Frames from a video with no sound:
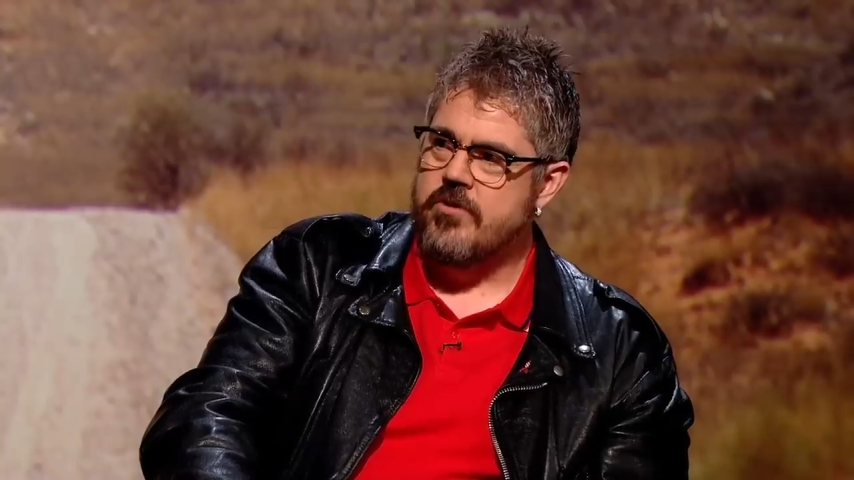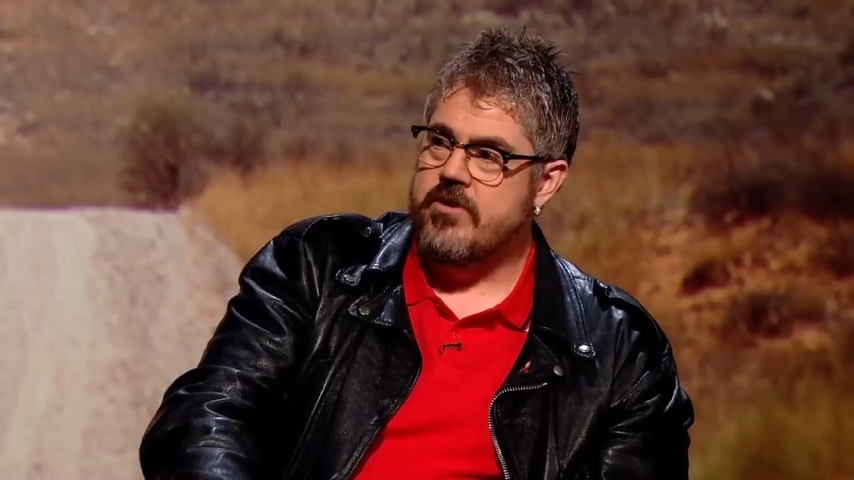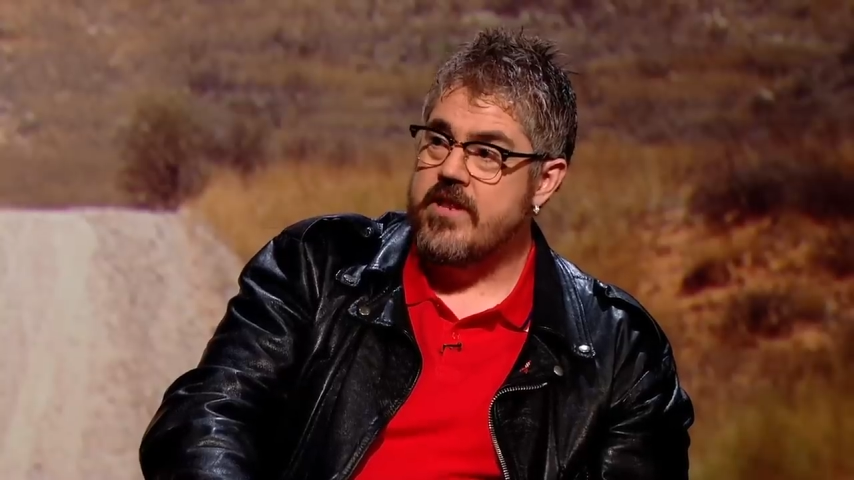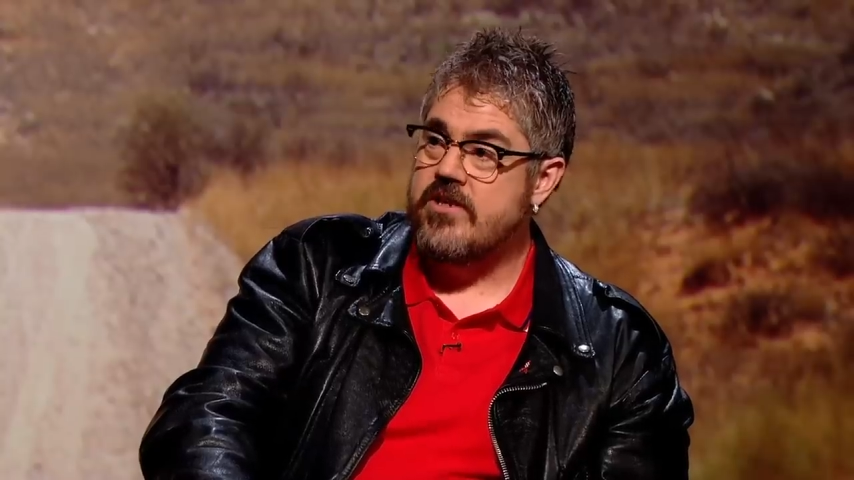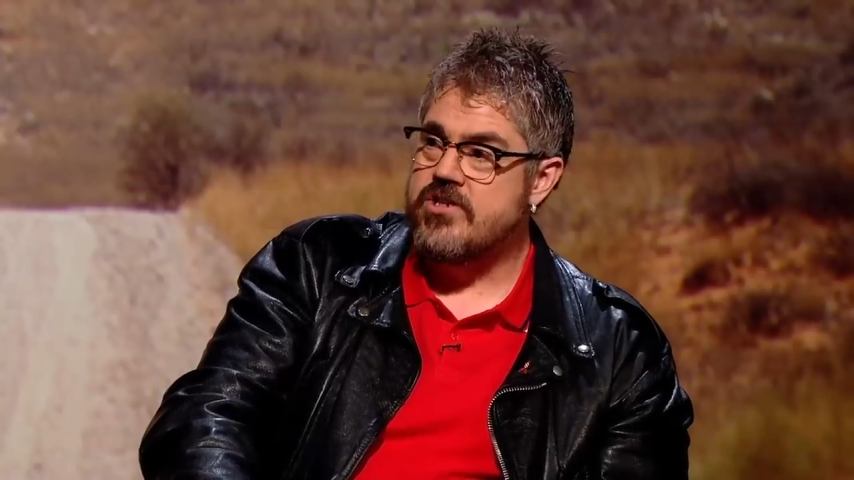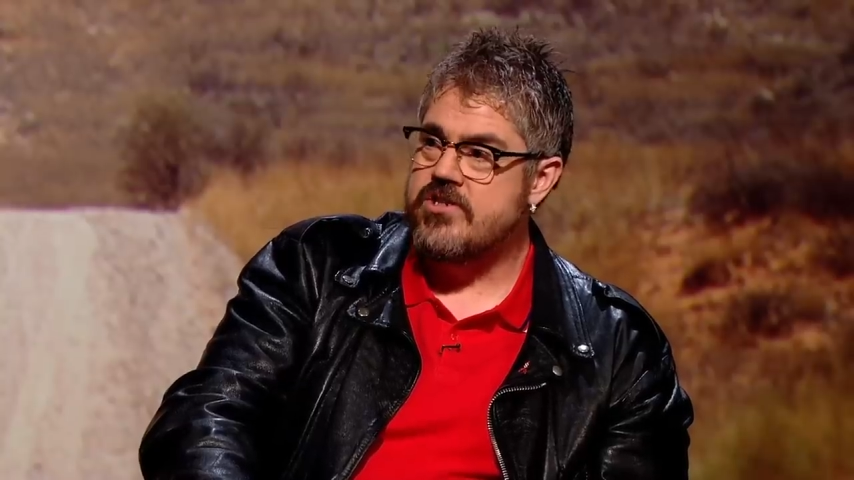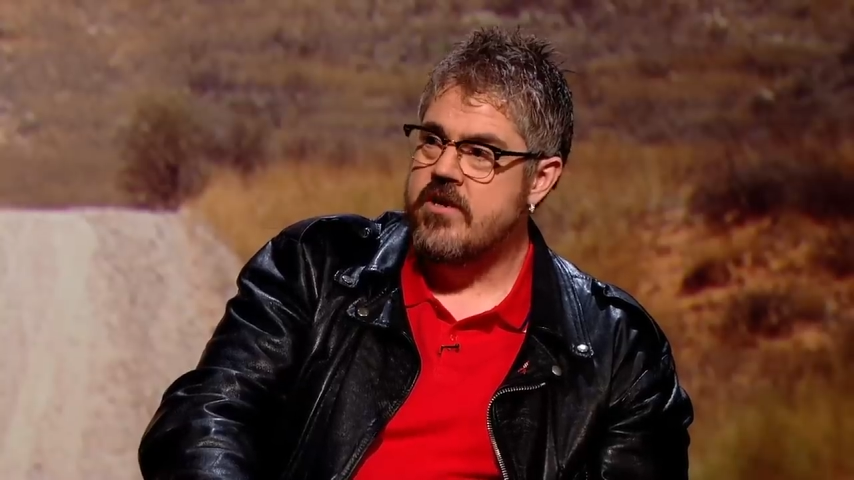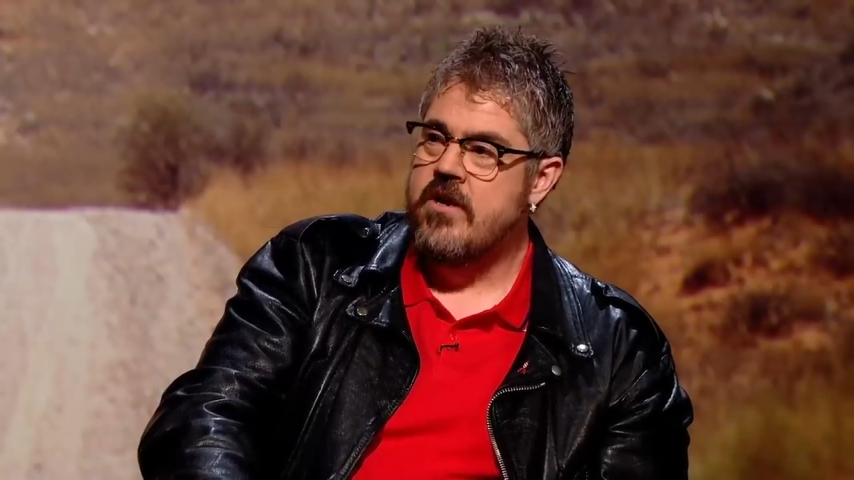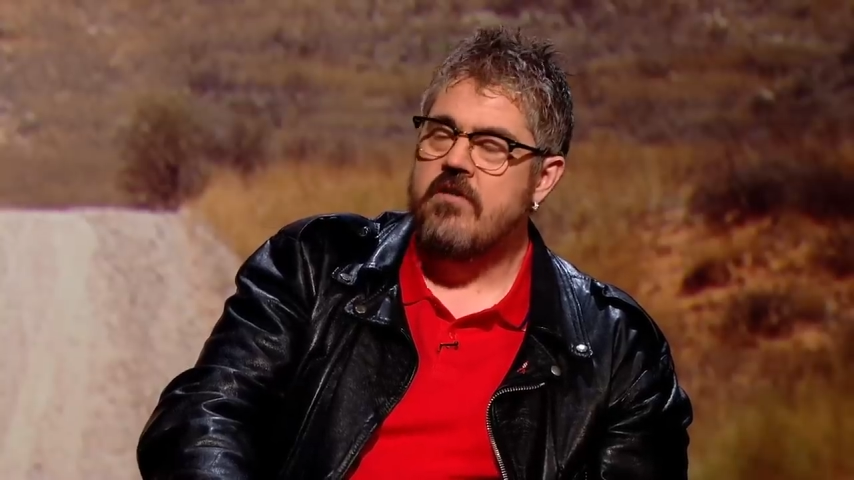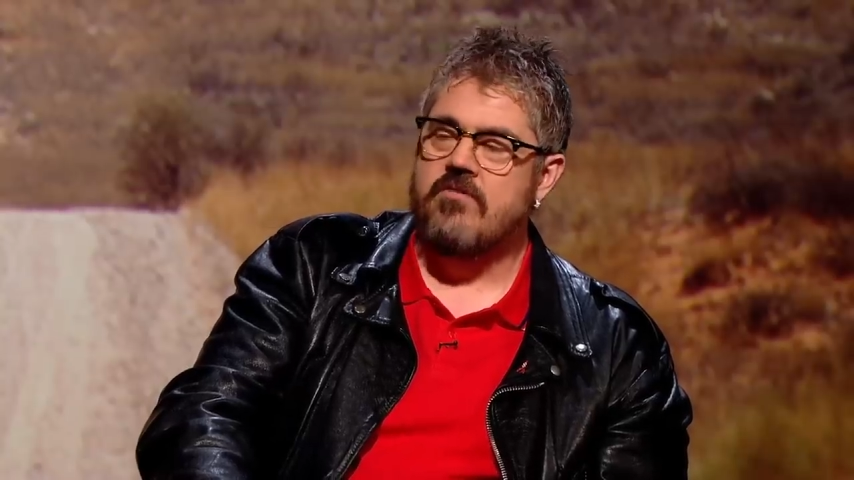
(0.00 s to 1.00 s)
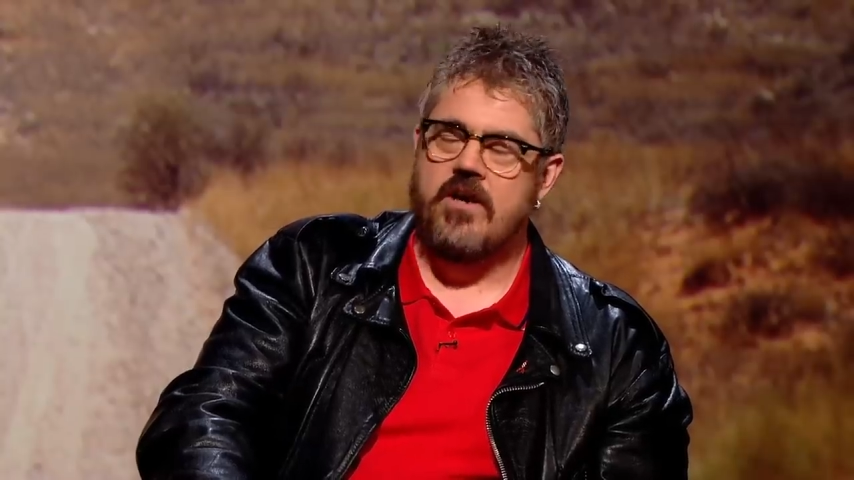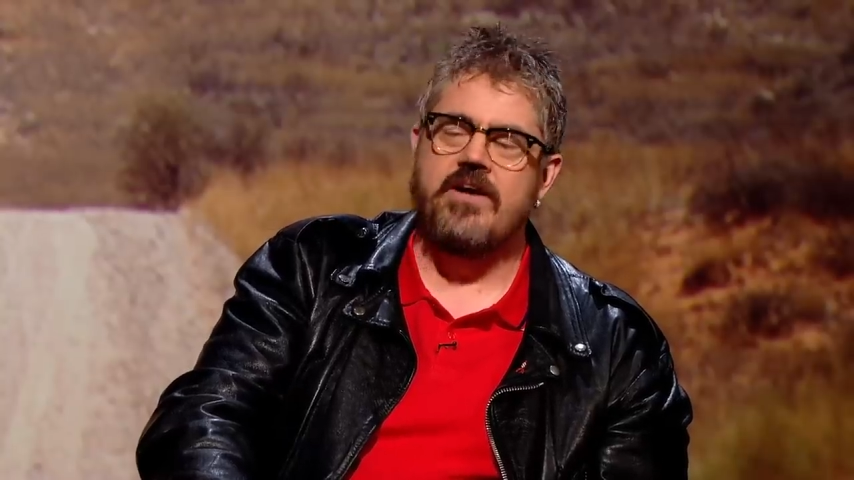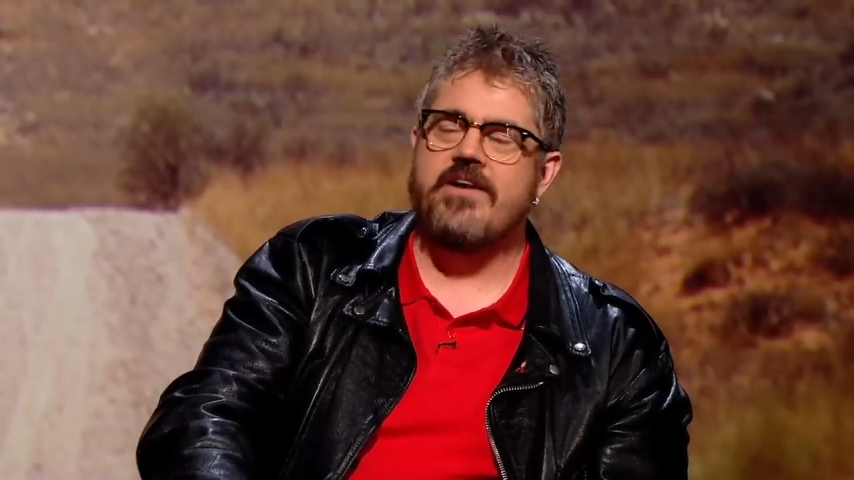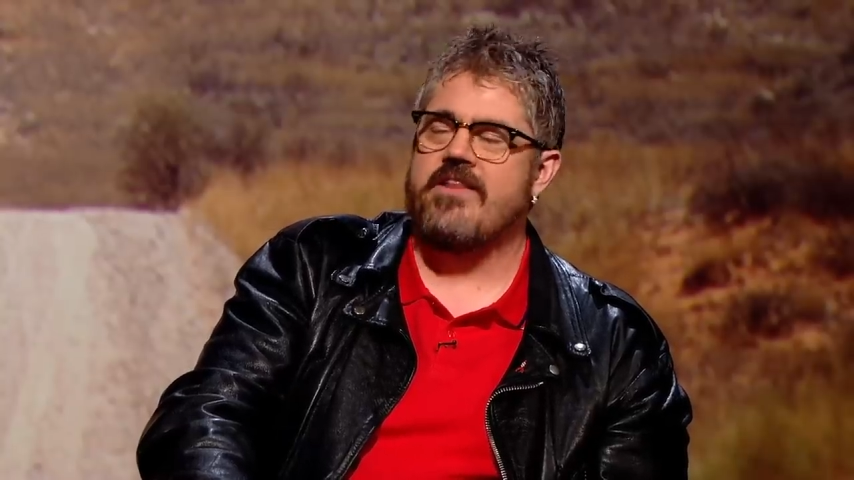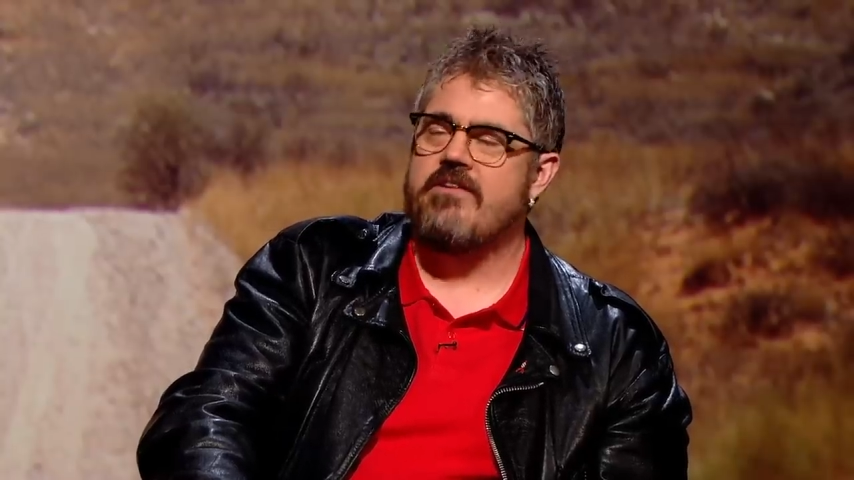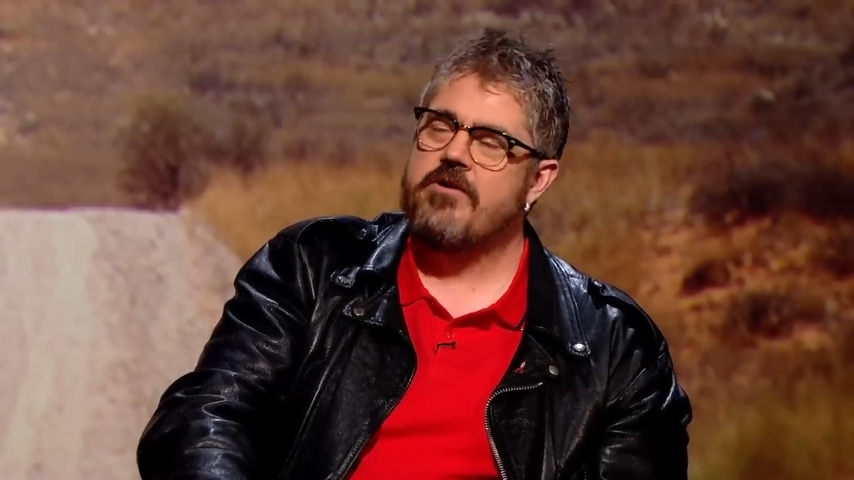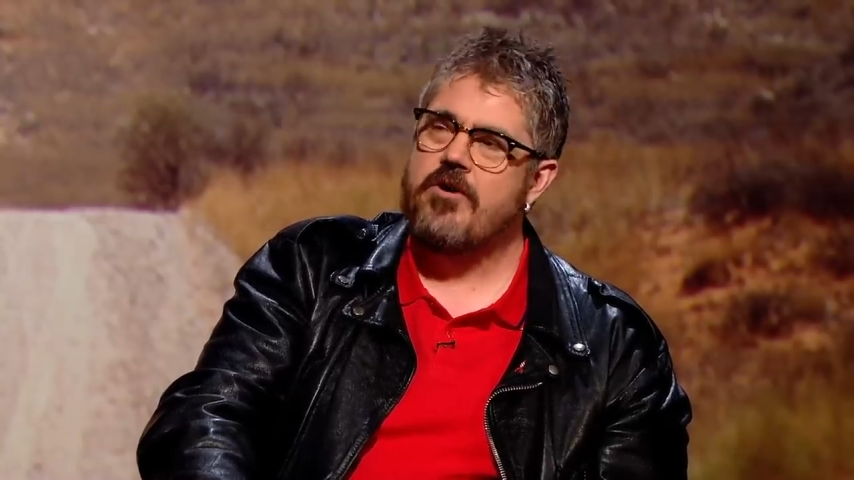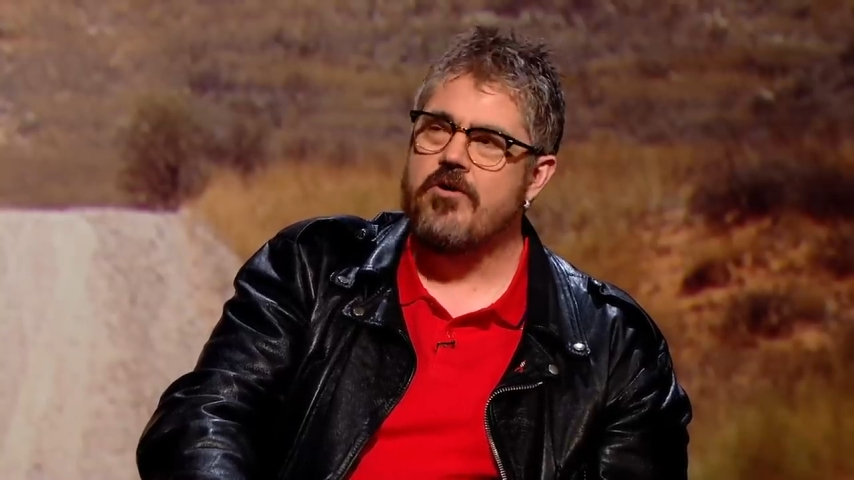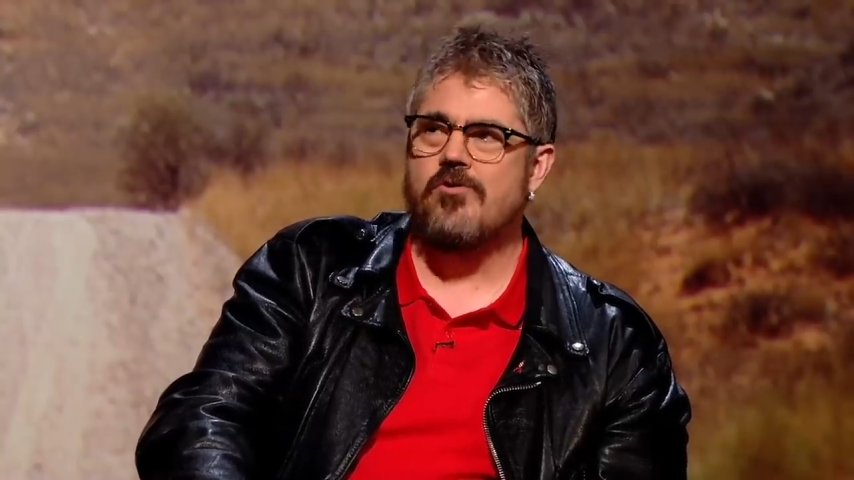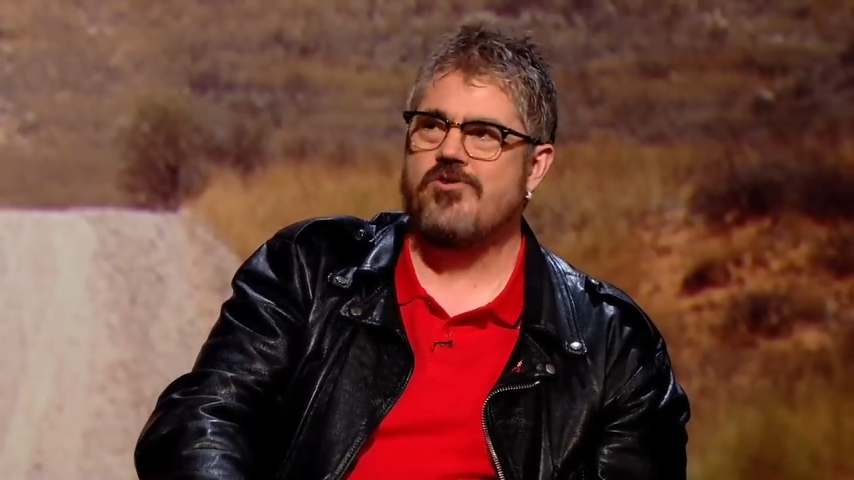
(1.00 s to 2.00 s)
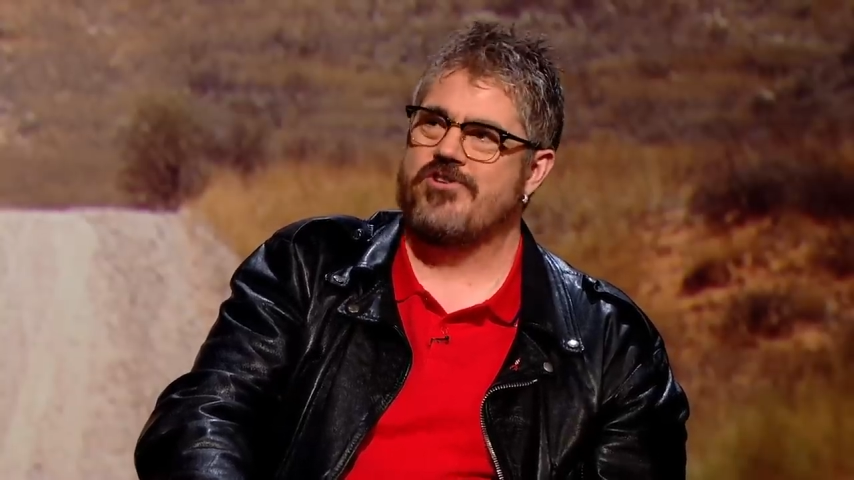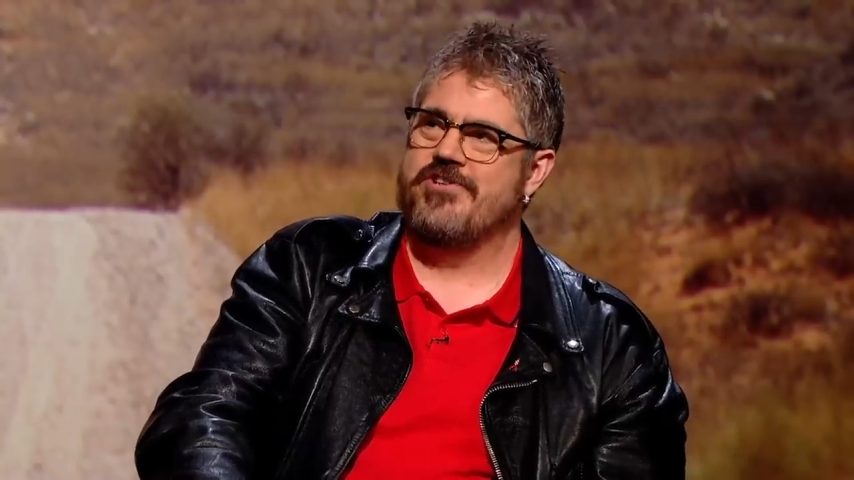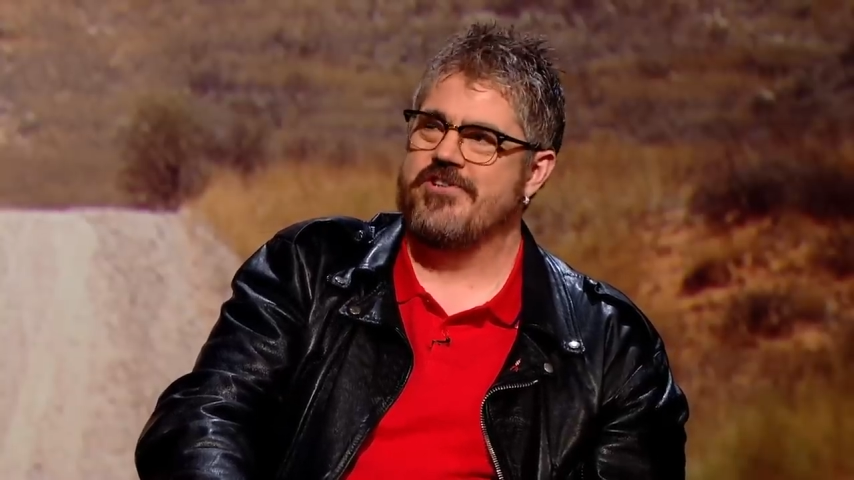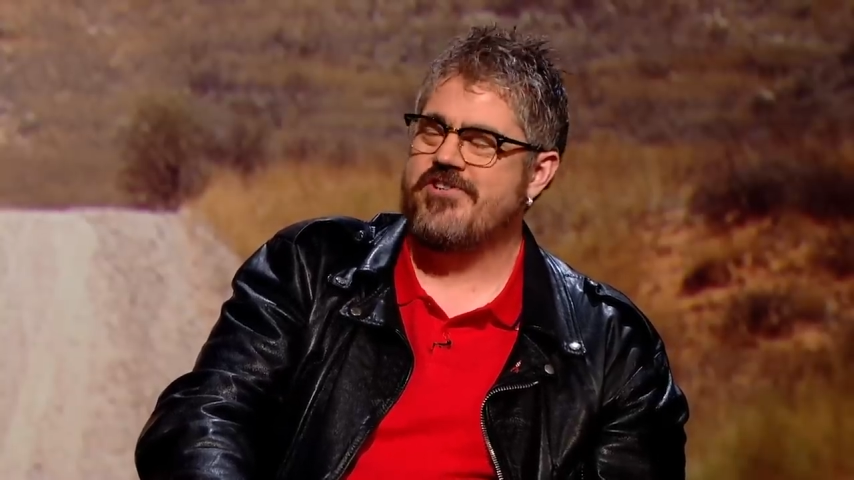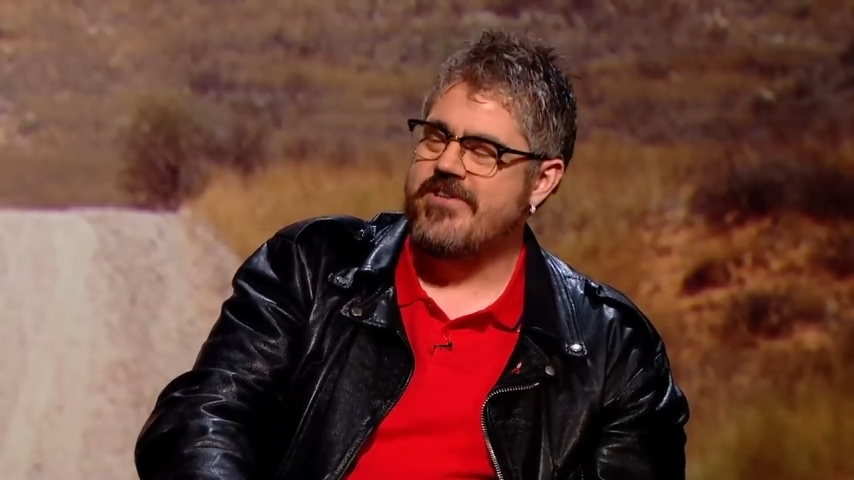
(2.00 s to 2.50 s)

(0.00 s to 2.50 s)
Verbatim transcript: or do they just rely on their own gorgeousness.